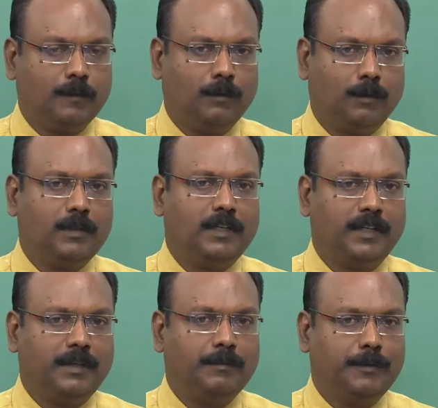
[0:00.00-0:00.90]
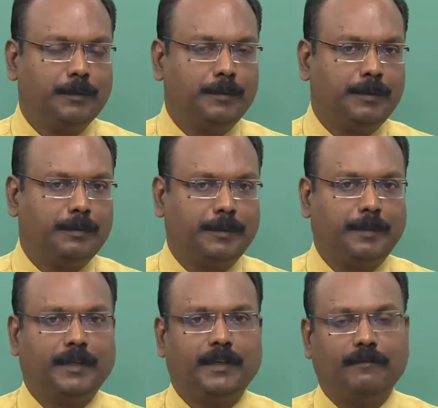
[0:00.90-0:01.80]
All the time you have been
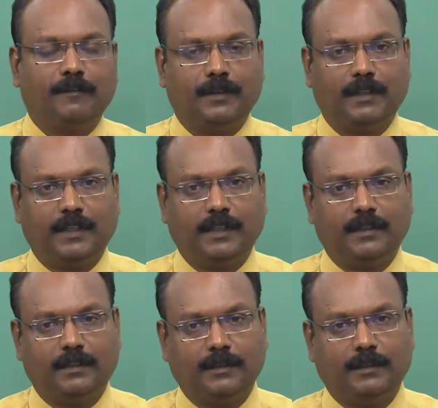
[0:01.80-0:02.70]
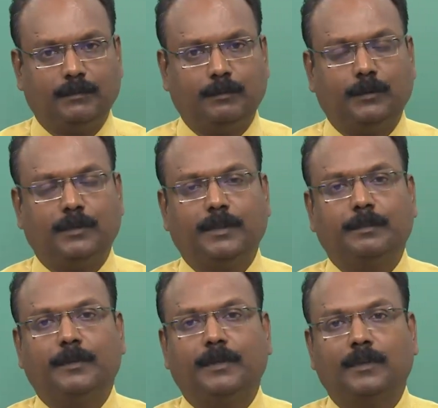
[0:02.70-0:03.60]
preparing for that most
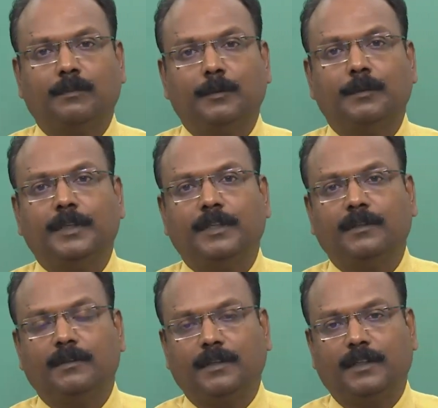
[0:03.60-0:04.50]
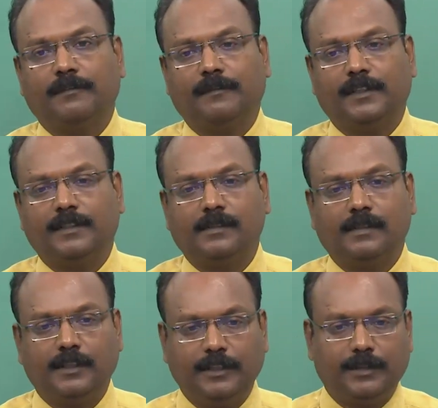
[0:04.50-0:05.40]
important moment in your life, that
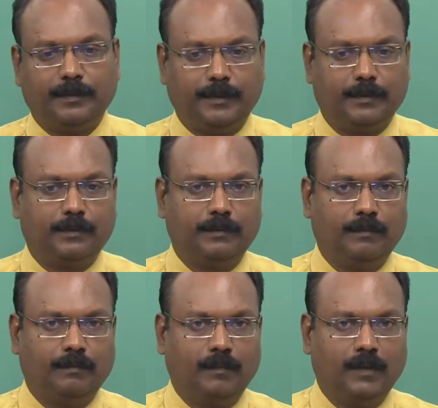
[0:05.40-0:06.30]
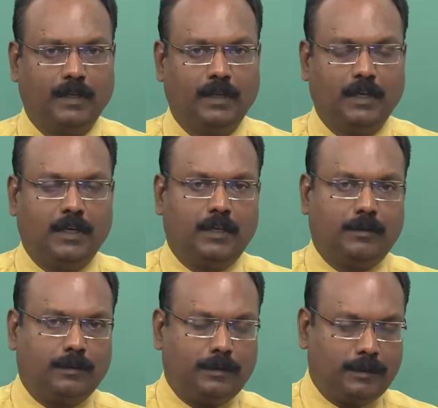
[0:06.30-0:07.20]
is interview.
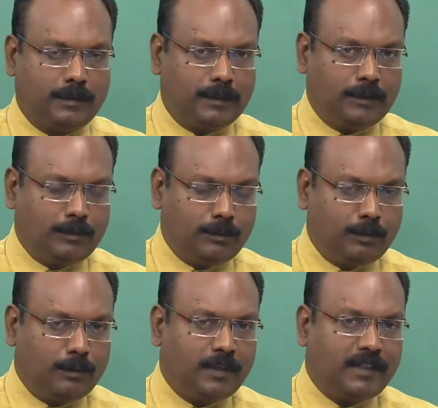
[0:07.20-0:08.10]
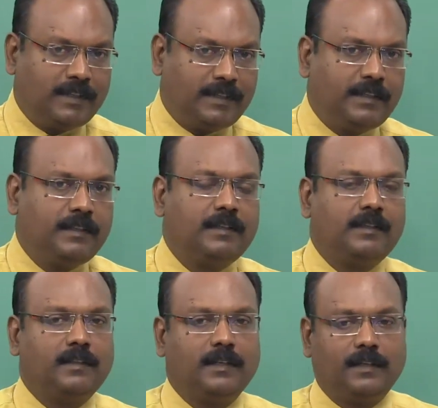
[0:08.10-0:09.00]
So, do not think
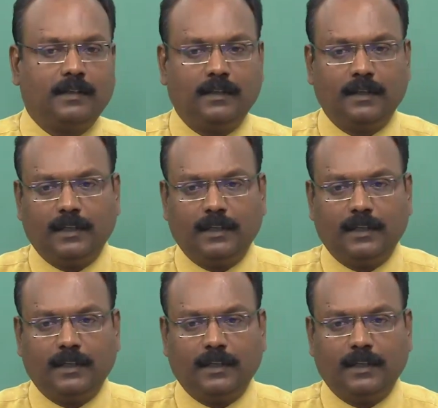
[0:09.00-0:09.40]
that